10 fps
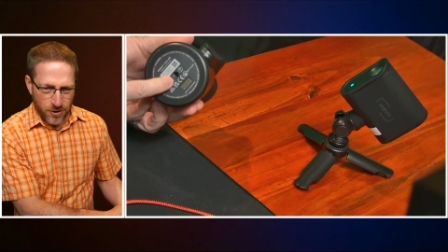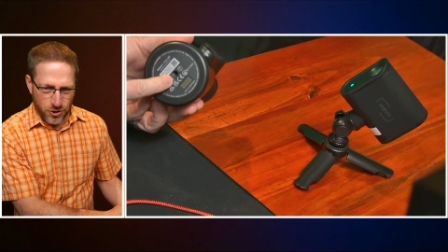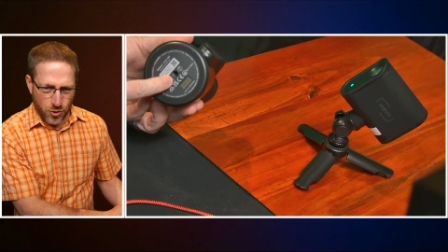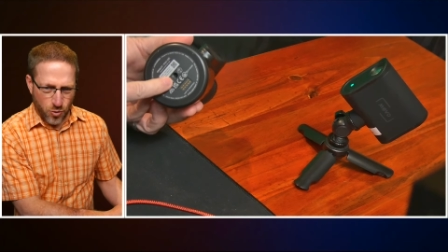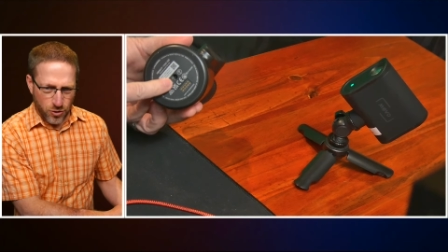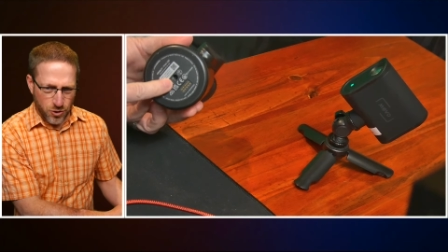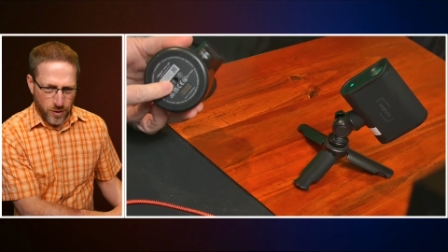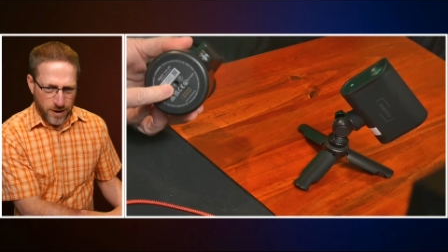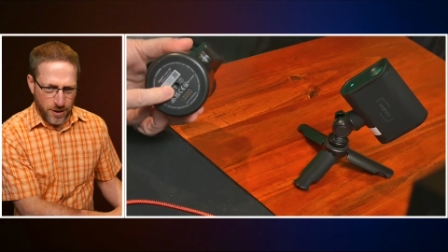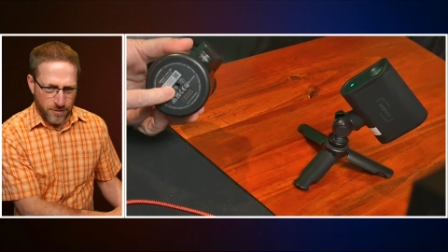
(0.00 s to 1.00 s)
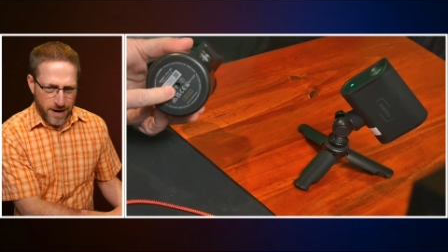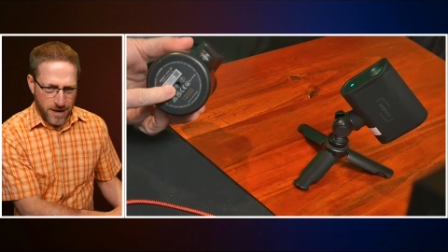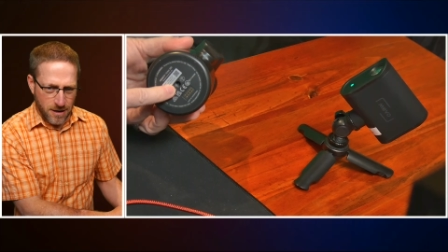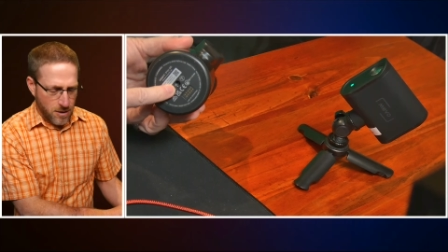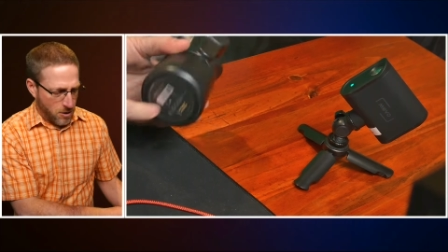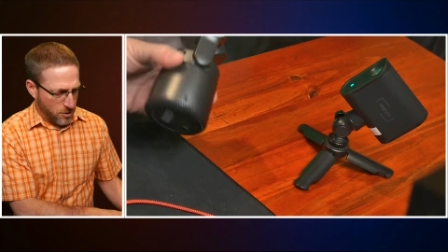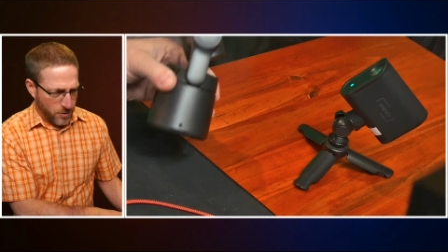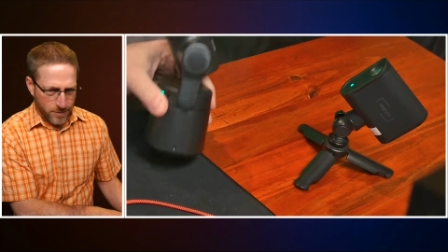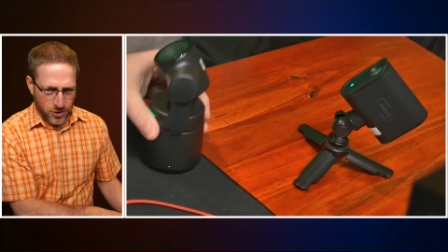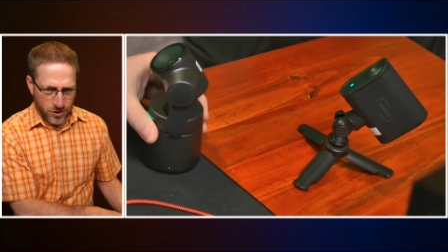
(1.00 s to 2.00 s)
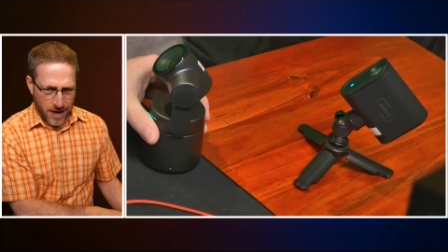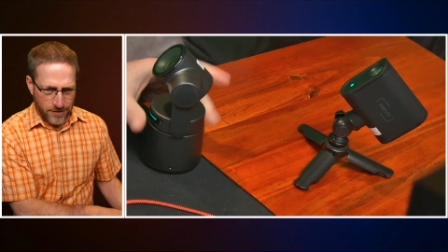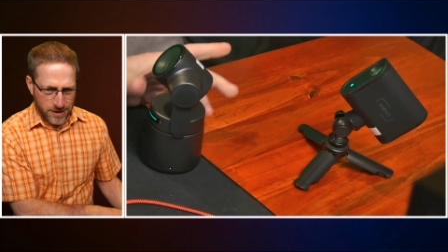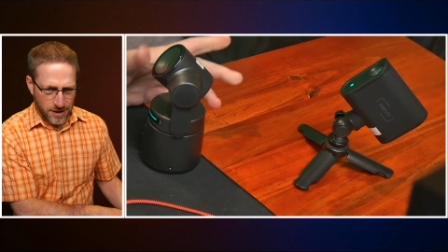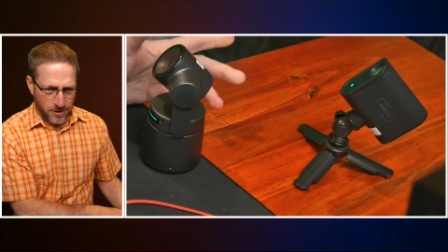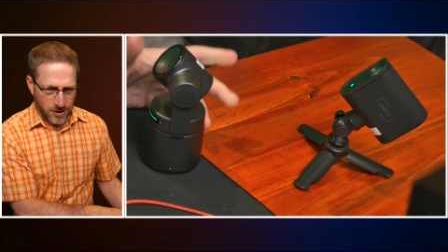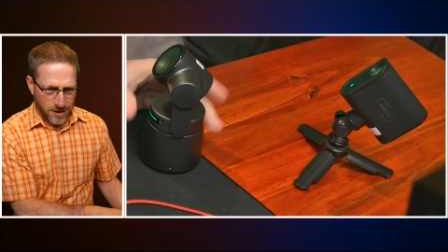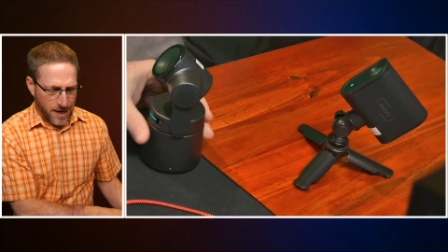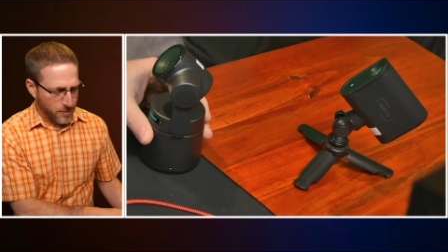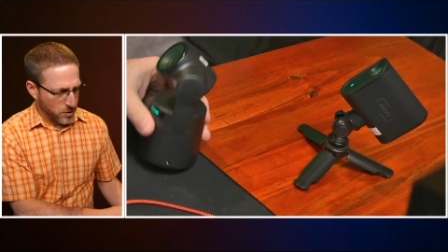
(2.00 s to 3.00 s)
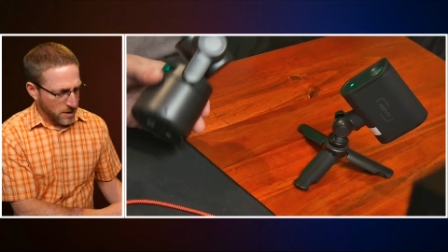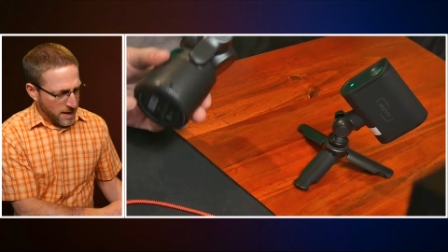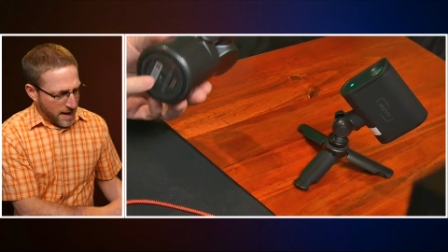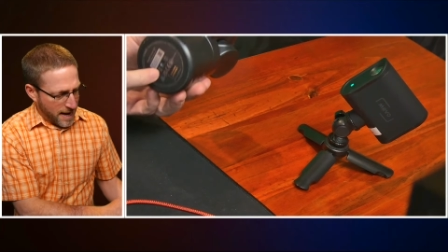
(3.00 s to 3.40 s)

There's a quarter 20 thread, although I'm just gonna have it sitting on the table.